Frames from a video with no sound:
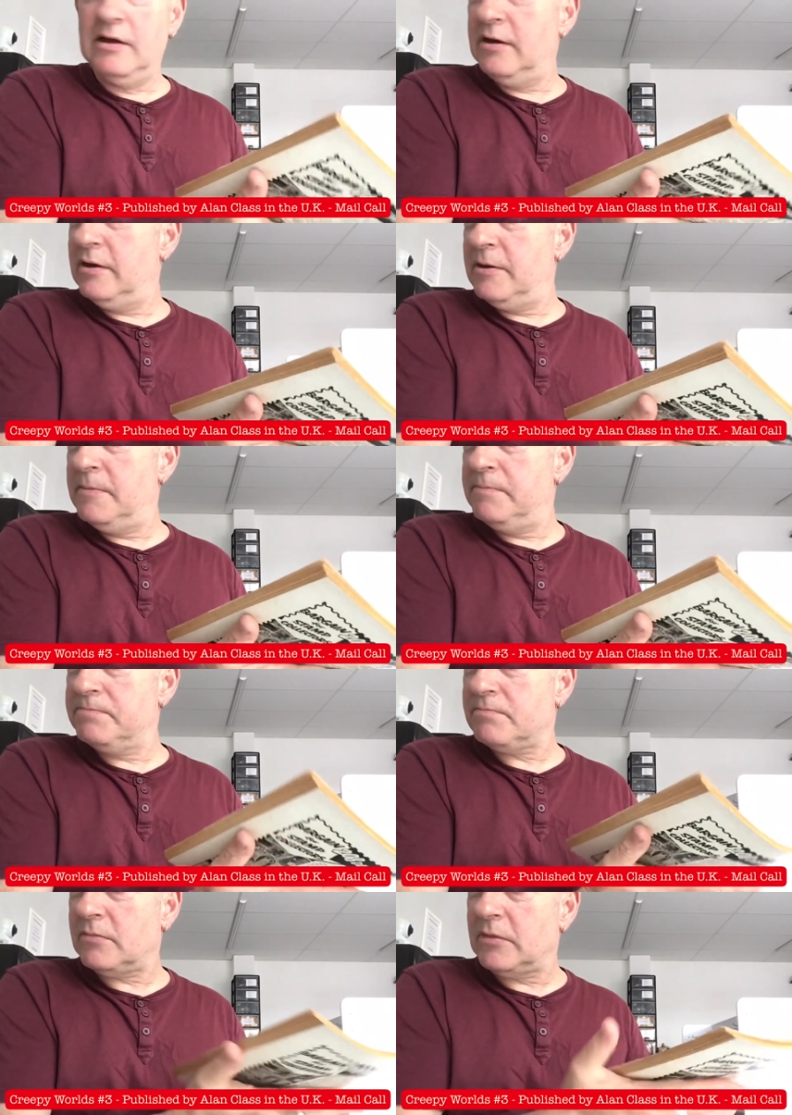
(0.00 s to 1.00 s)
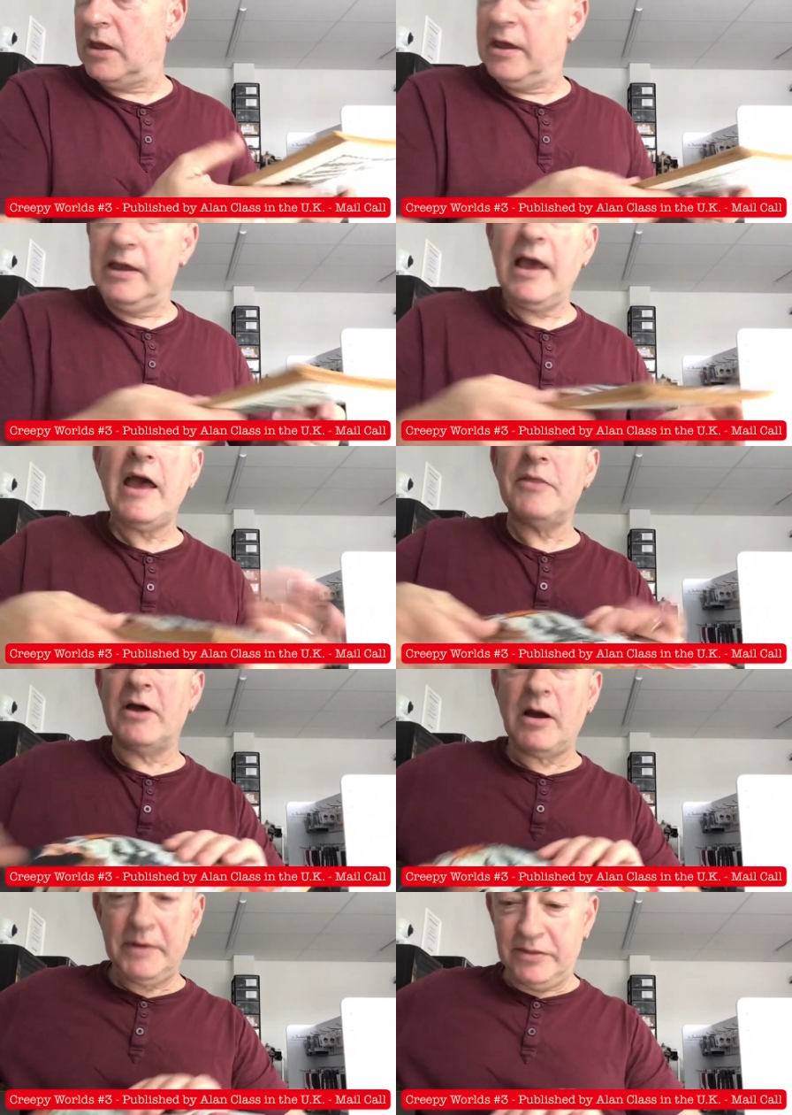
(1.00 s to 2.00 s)
Um, yeah,
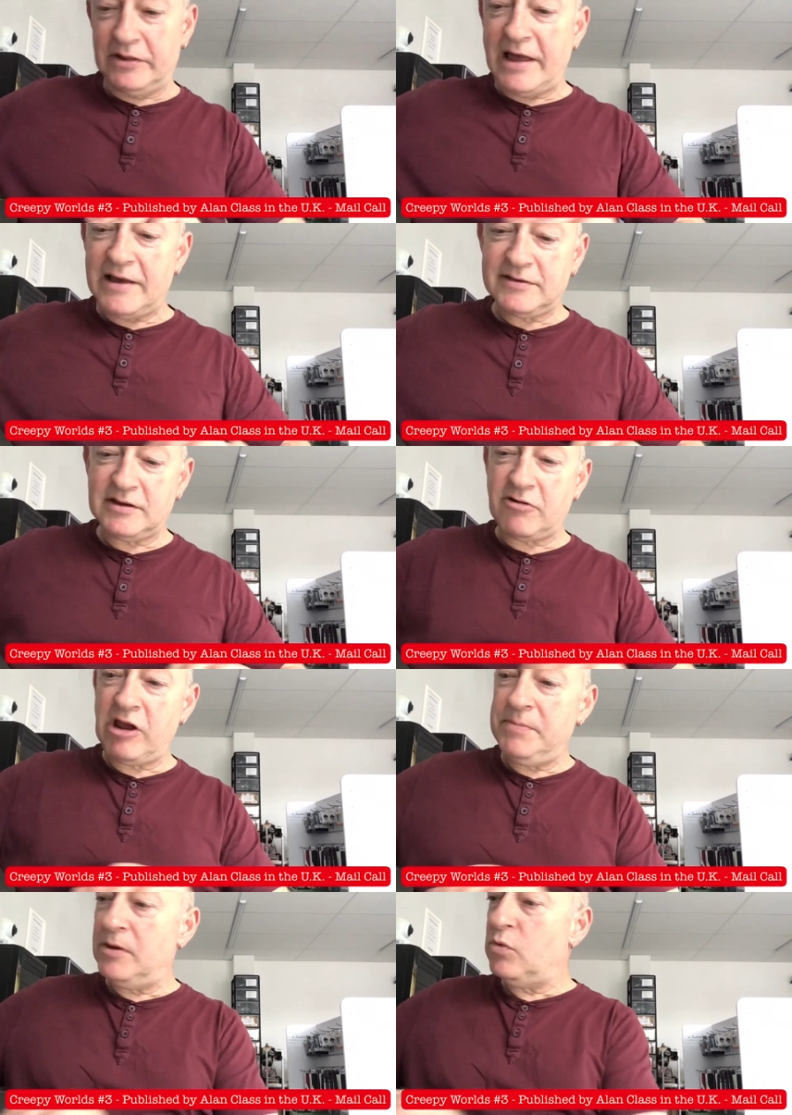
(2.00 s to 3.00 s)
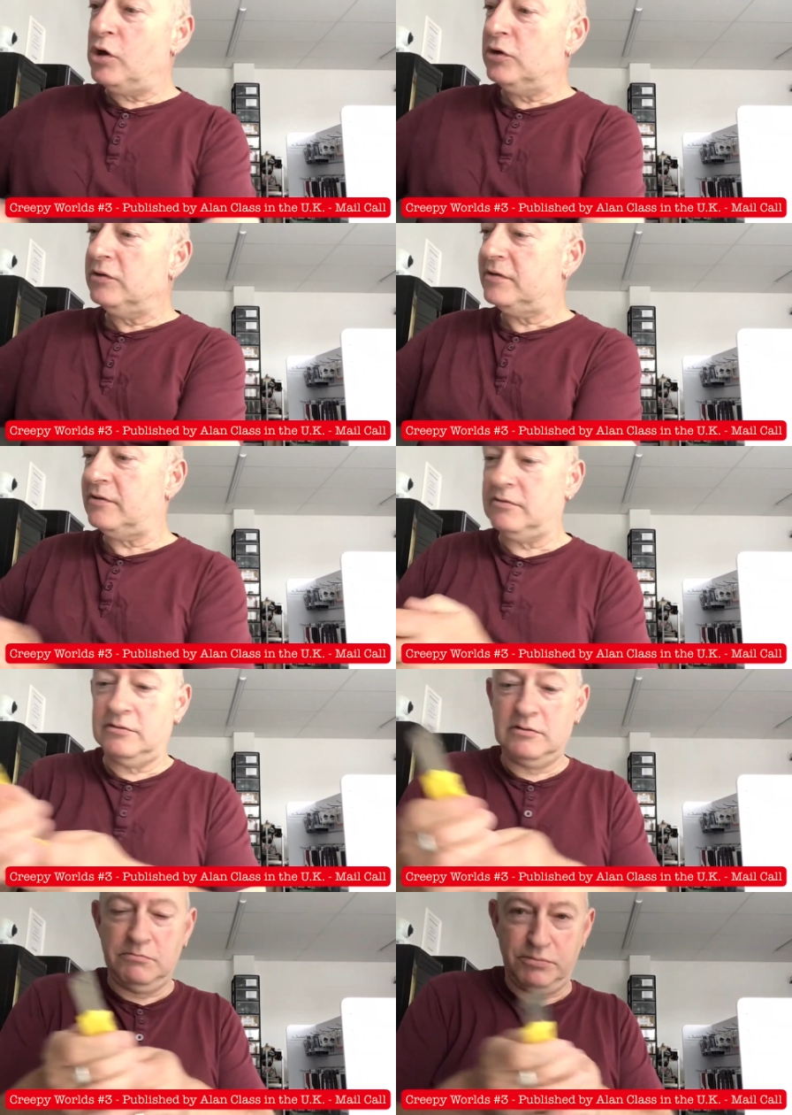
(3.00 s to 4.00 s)
the, I mean, the last Creepy Worlds...
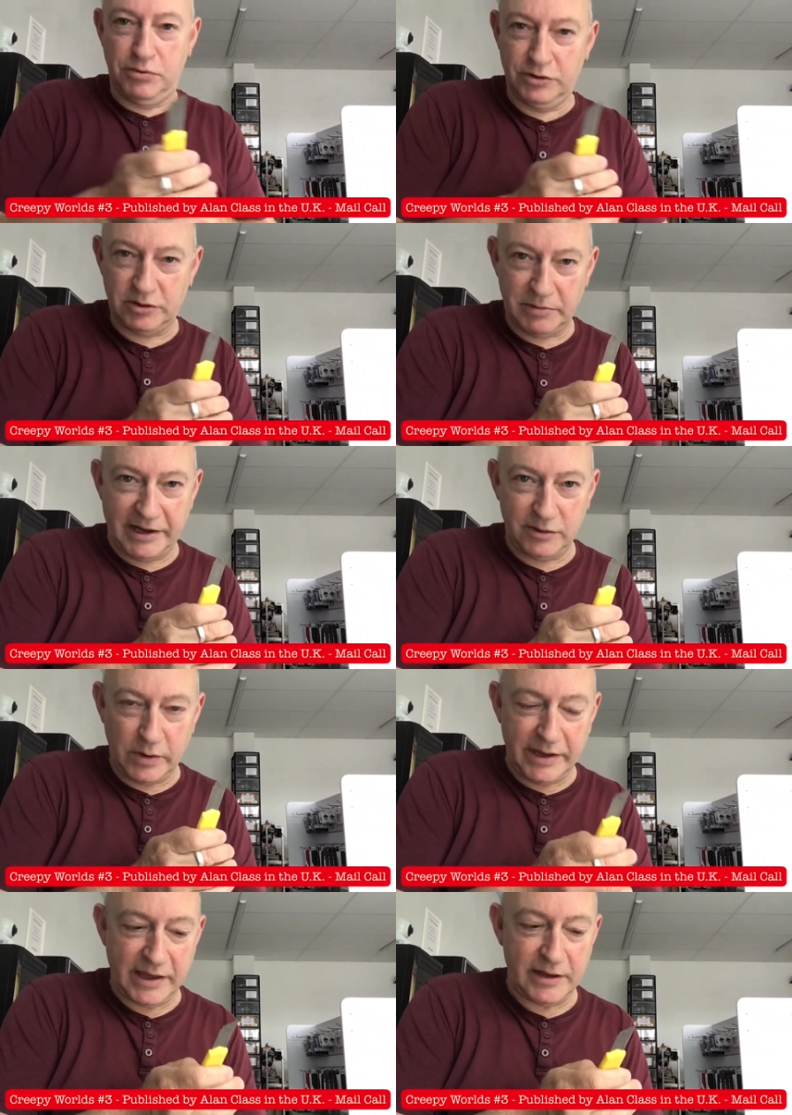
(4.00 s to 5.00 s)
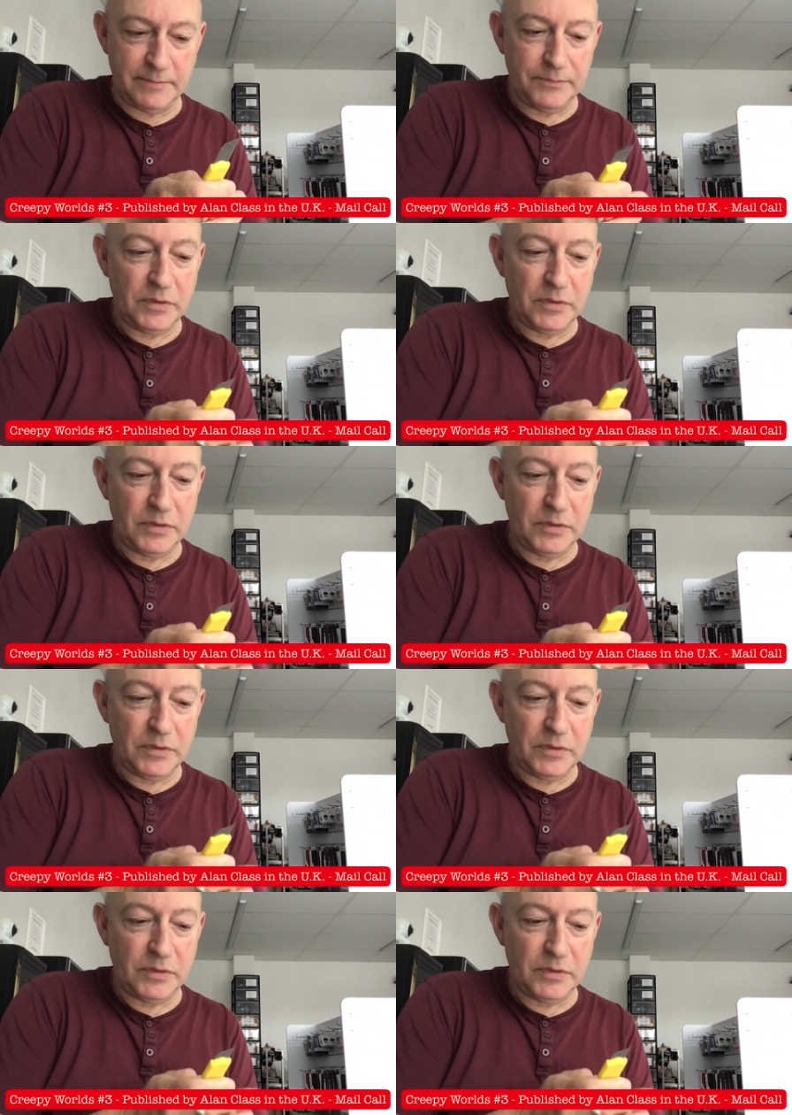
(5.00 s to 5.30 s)
Put the blade away, Ken.